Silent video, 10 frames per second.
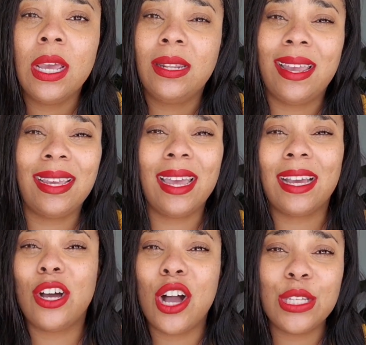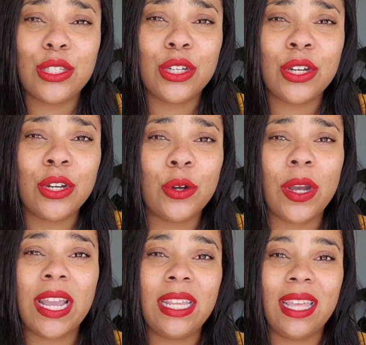like a concert or
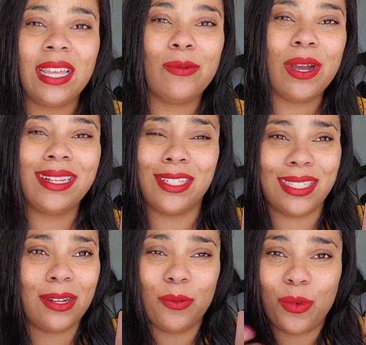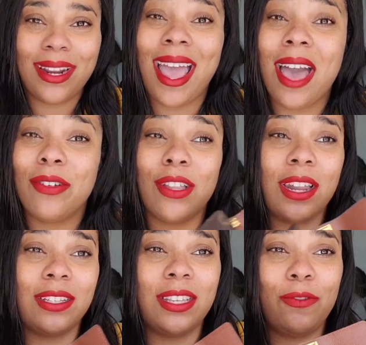anything where I just didn't want to have a
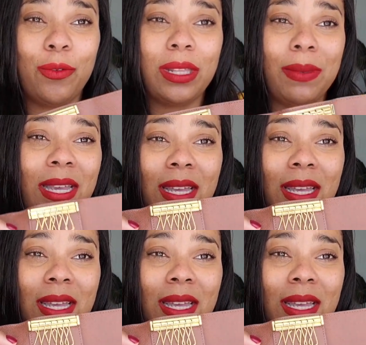lot of stuff with me.